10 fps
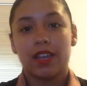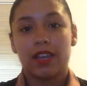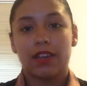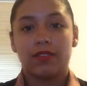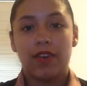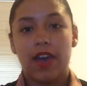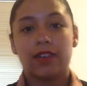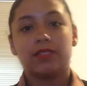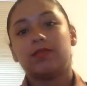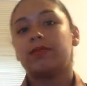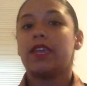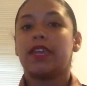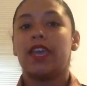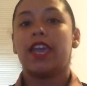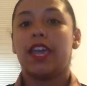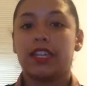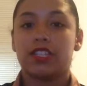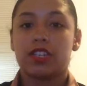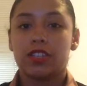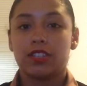of how to make a
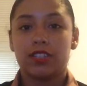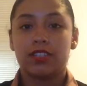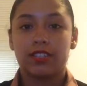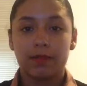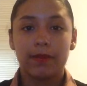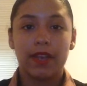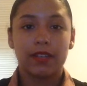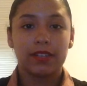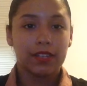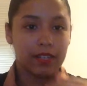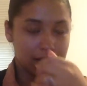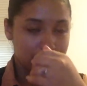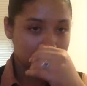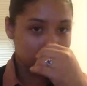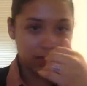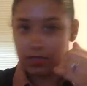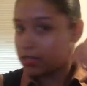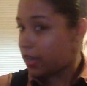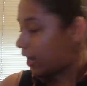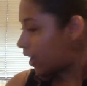JROTC bun, which
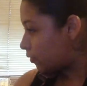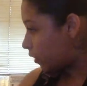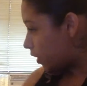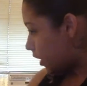I have right